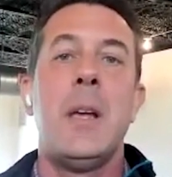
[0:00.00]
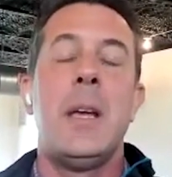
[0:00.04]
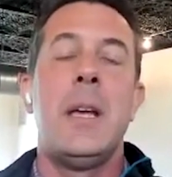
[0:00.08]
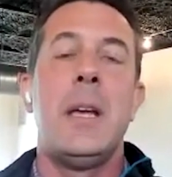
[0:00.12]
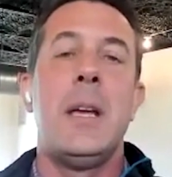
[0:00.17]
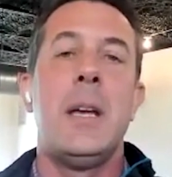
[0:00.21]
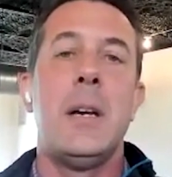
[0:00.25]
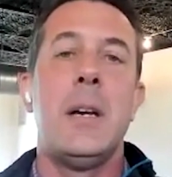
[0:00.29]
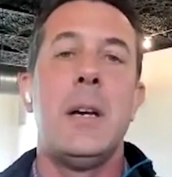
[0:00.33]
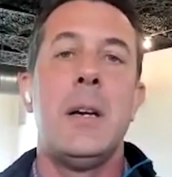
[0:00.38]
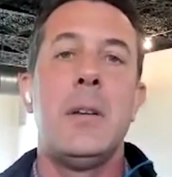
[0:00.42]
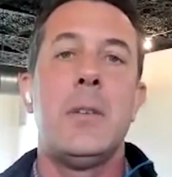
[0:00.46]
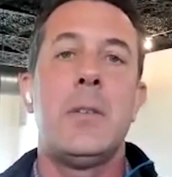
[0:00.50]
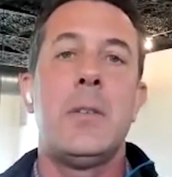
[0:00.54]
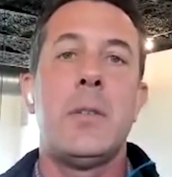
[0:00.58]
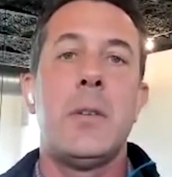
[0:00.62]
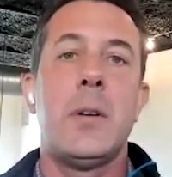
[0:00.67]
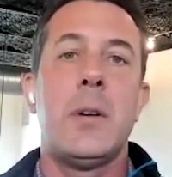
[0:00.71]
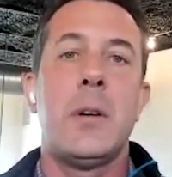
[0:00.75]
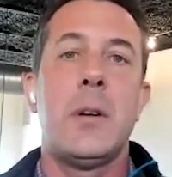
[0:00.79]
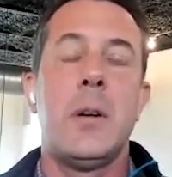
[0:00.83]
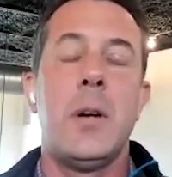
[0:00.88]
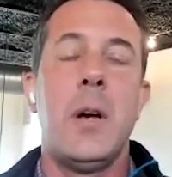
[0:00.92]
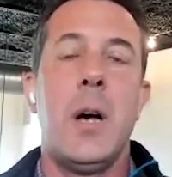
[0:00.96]
Is
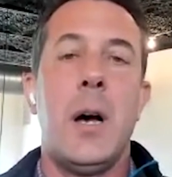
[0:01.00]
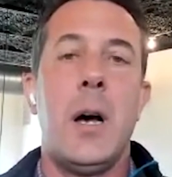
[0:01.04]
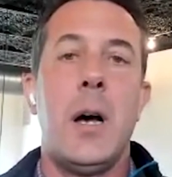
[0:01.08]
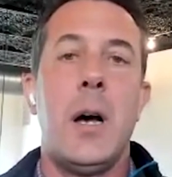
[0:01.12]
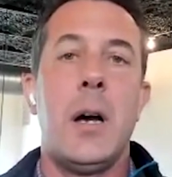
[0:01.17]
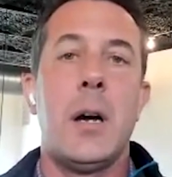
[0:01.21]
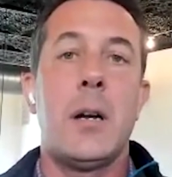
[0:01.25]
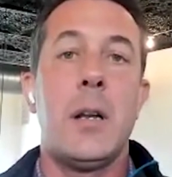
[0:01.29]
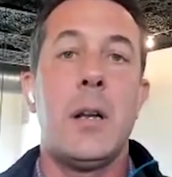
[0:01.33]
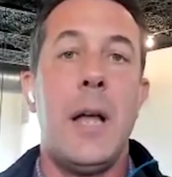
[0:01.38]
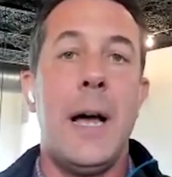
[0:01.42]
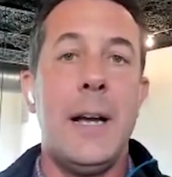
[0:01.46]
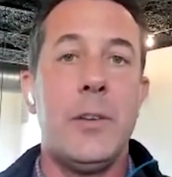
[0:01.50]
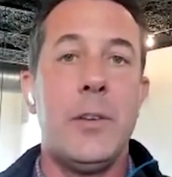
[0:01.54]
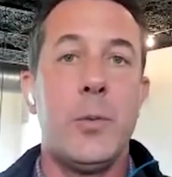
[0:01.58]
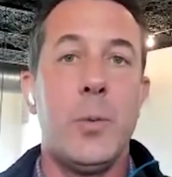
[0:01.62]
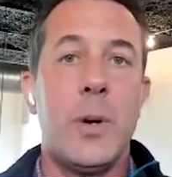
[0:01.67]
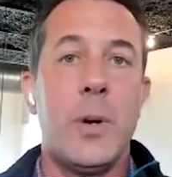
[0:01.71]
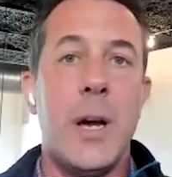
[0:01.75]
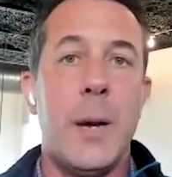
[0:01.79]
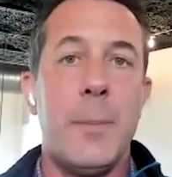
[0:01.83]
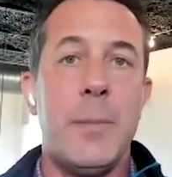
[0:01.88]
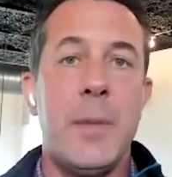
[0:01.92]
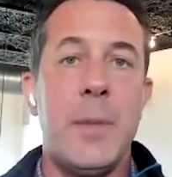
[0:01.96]
clients
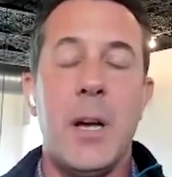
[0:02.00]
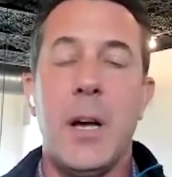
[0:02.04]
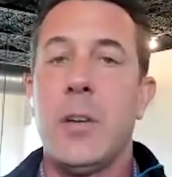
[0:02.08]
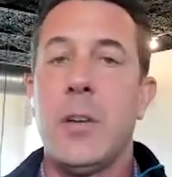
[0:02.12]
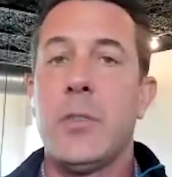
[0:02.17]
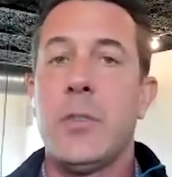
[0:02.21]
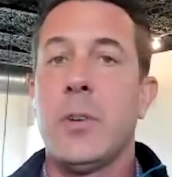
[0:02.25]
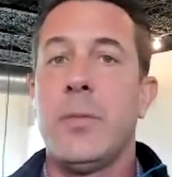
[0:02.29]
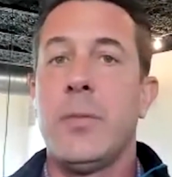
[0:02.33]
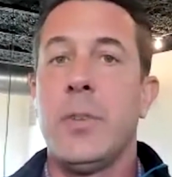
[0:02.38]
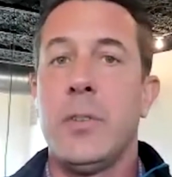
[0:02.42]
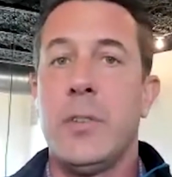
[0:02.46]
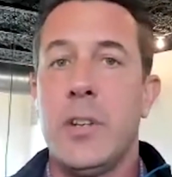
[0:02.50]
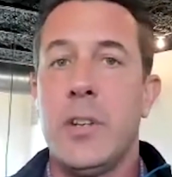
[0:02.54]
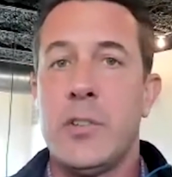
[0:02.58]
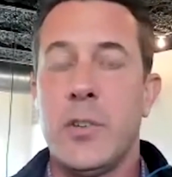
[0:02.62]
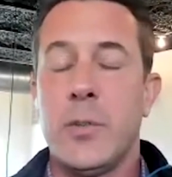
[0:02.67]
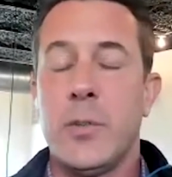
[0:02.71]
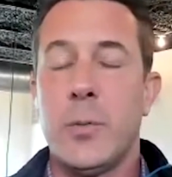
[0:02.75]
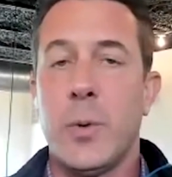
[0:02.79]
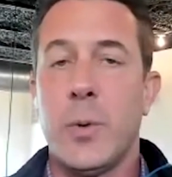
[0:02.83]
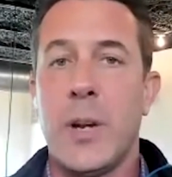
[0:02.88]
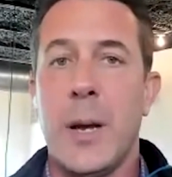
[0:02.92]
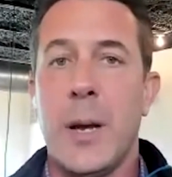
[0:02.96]
will come to us or
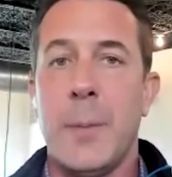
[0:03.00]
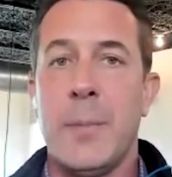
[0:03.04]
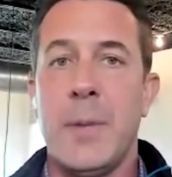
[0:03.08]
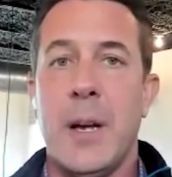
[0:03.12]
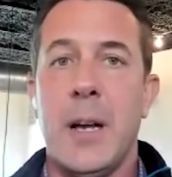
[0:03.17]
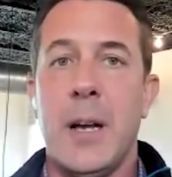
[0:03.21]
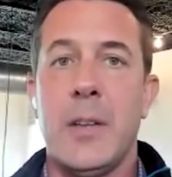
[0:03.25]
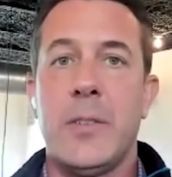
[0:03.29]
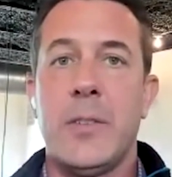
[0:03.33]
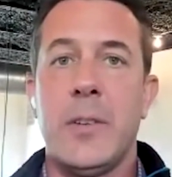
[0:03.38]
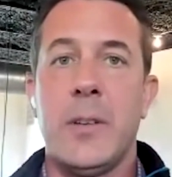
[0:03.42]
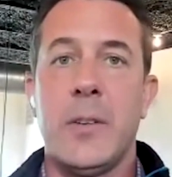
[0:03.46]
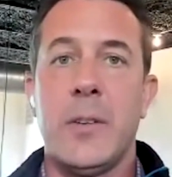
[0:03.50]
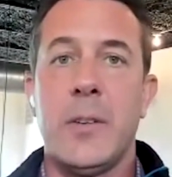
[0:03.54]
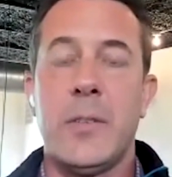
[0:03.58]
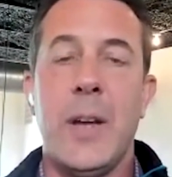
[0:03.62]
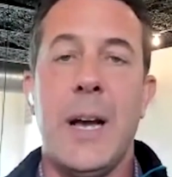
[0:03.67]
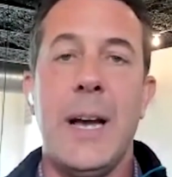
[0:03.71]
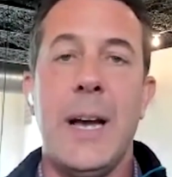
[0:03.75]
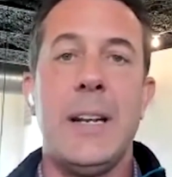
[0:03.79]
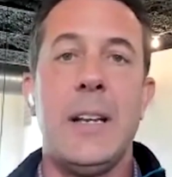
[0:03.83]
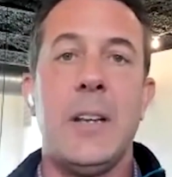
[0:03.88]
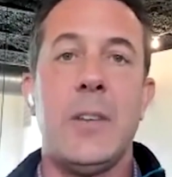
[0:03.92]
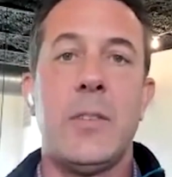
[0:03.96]
physicians will come to us and the
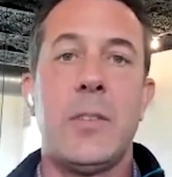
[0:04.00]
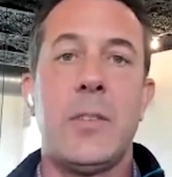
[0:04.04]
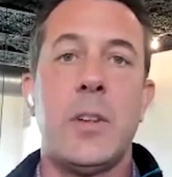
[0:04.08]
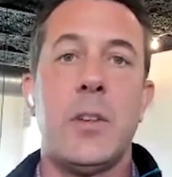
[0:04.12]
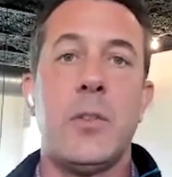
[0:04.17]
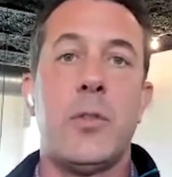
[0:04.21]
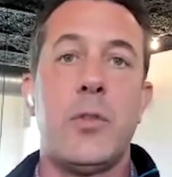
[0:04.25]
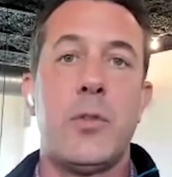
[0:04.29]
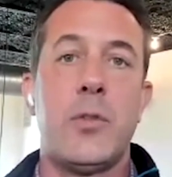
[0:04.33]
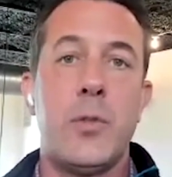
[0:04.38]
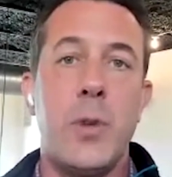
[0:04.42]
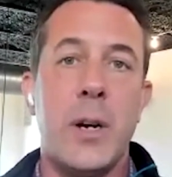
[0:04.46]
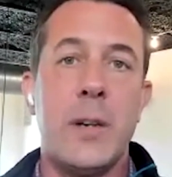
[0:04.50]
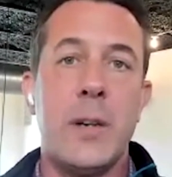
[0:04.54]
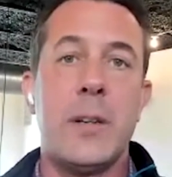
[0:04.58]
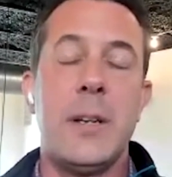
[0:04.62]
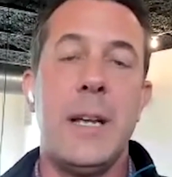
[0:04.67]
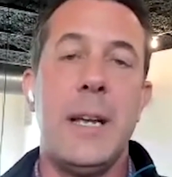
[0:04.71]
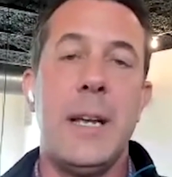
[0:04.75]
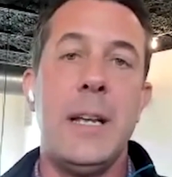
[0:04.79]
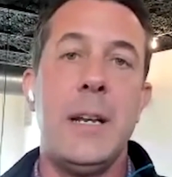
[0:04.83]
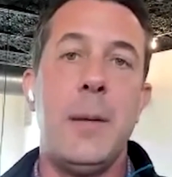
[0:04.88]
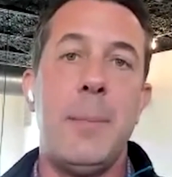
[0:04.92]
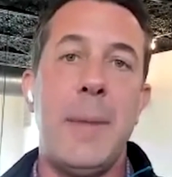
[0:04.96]
site is
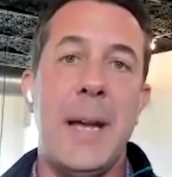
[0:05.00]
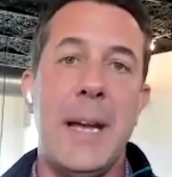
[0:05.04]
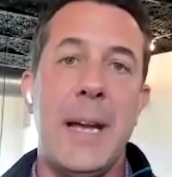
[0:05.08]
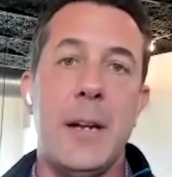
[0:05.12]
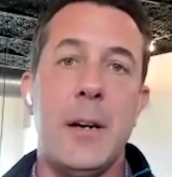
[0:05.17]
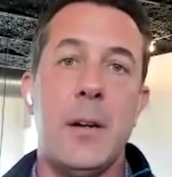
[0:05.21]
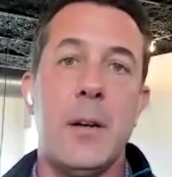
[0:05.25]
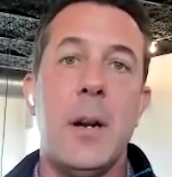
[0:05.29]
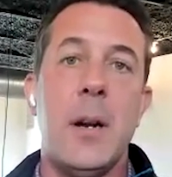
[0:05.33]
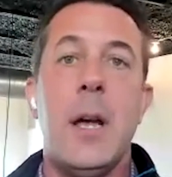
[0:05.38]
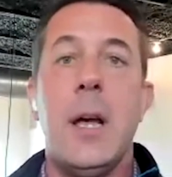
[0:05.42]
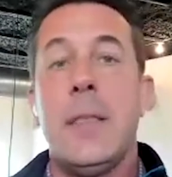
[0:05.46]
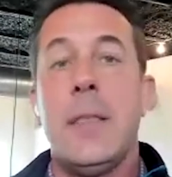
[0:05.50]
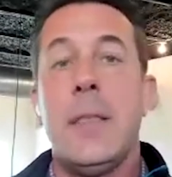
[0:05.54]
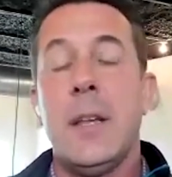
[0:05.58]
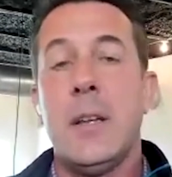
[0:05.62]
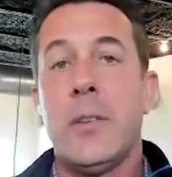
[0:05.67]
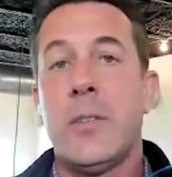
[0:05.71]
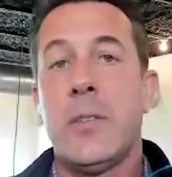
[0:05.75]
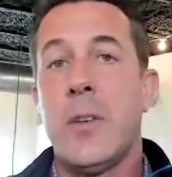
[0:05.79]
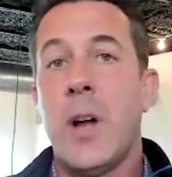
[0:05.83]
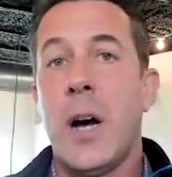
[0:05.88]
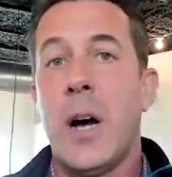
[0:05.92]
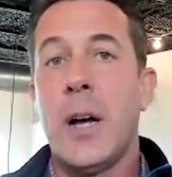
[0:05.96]
constructed in a manner that
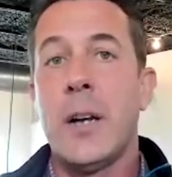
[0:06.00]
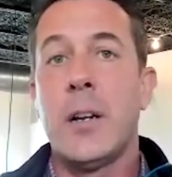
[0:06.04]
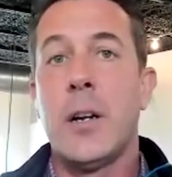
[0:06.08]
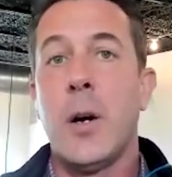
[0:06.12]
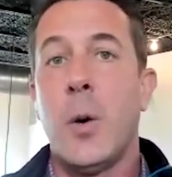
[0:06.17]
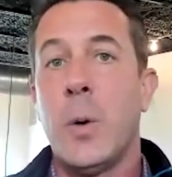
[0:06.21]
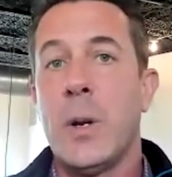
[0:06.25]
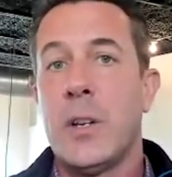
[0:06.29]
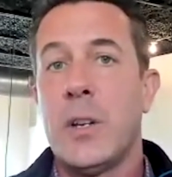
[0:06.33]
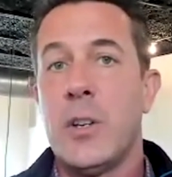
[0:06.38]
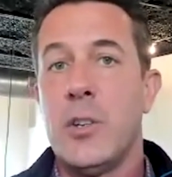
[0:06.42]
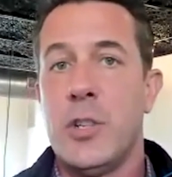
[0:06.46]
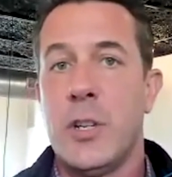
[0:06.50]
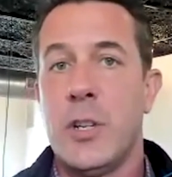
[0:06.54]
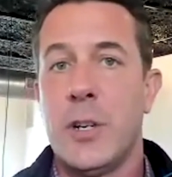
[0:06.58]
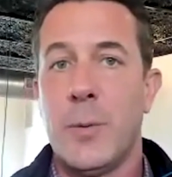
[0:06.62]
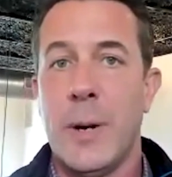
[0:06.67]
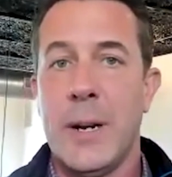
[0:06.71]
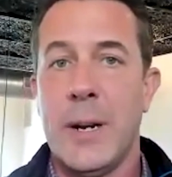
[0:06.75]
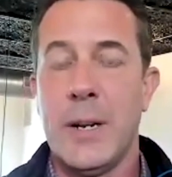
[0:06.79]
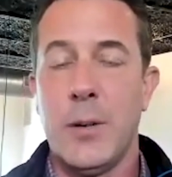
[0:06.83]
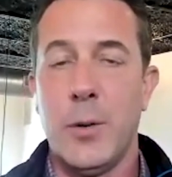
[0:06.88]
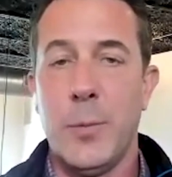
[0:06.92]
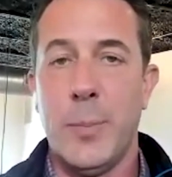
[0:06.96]
is not going to
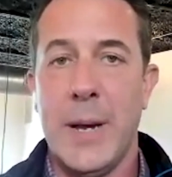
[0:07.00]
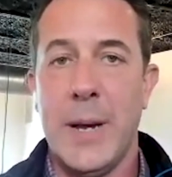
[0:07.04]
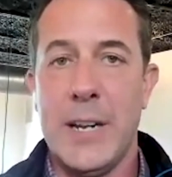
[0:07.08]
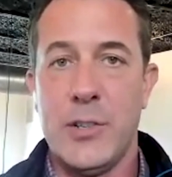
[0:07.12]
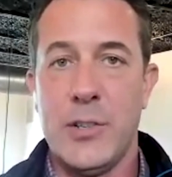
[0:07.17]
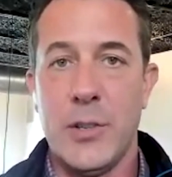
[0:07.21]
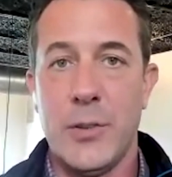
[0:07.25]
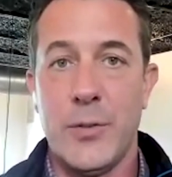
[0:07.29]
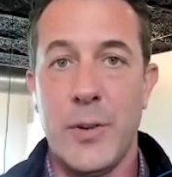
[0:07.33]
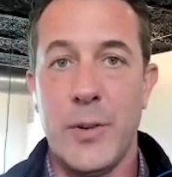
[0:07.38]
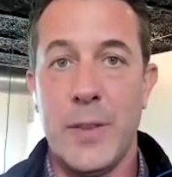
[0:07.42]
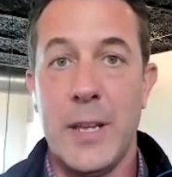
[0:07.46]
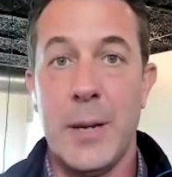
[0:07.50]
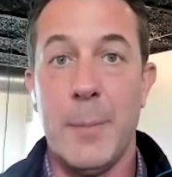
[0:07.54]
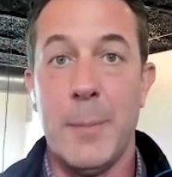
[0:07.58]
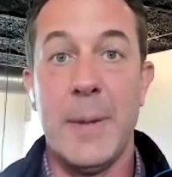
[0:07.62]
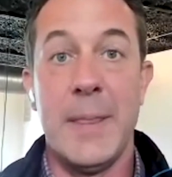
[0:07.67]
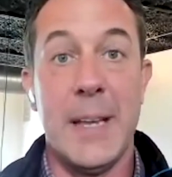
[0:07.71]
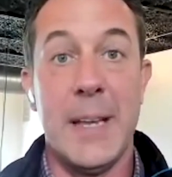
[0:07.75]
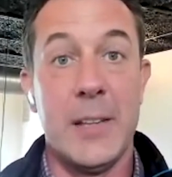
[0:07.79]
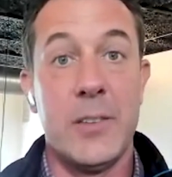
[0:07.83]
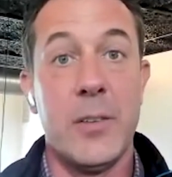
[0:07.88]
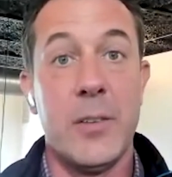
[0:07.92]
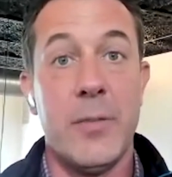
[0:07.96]
generate new patients for them.
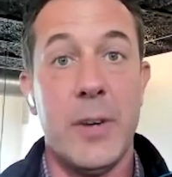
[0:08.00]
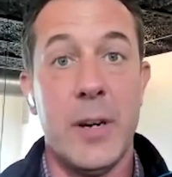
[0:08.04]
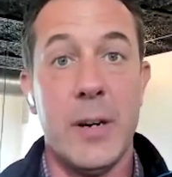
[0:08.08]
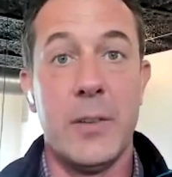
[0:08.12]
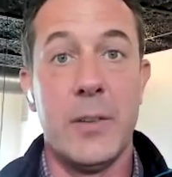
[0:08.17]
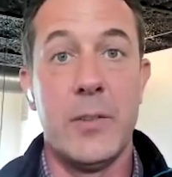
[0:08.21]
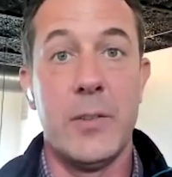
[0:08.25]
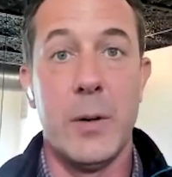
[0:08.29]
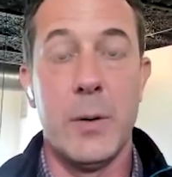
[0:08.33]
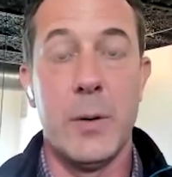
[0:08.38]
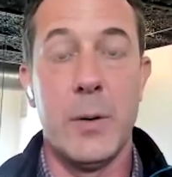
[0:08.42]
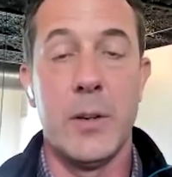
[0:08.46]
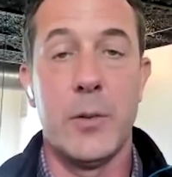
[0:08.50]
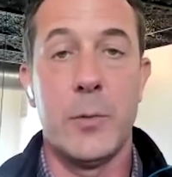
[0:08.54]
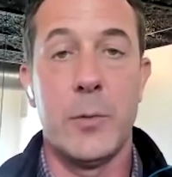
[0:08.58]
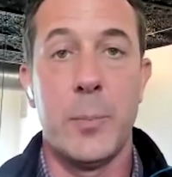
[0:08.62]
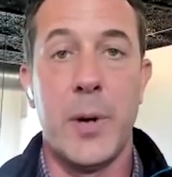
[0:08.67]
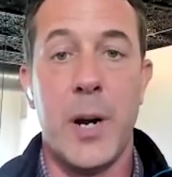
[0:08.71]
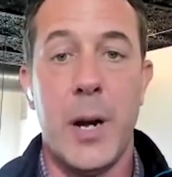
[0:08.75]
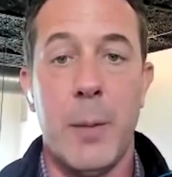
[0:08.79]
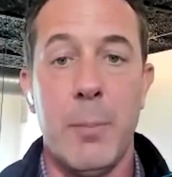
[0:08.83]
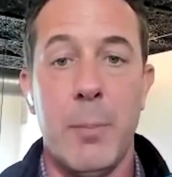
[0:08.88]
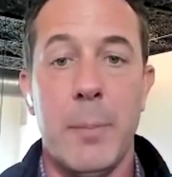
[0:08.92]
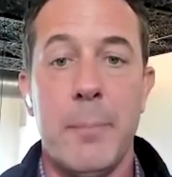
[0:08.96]
And that's a very serious
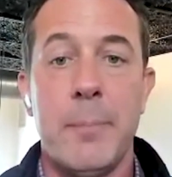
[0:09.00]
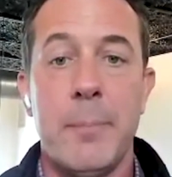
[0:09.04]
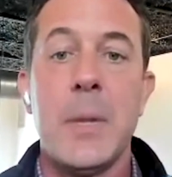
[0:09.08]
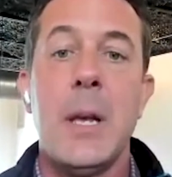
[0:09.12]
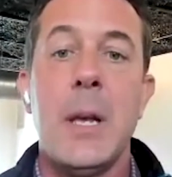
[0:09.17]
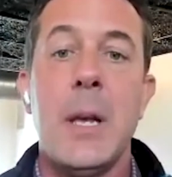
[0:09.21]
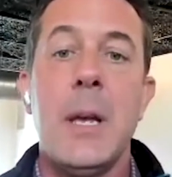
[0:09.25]
problem.